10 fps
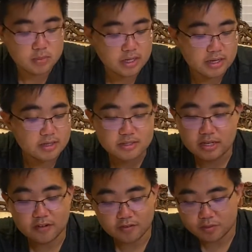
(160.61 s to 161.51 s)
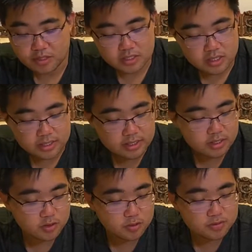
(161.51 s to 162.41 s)
And aside from just cleaning the
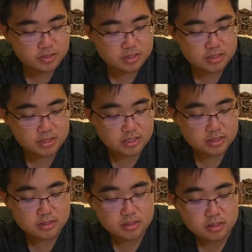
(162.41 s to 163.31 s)
grooves on the slides,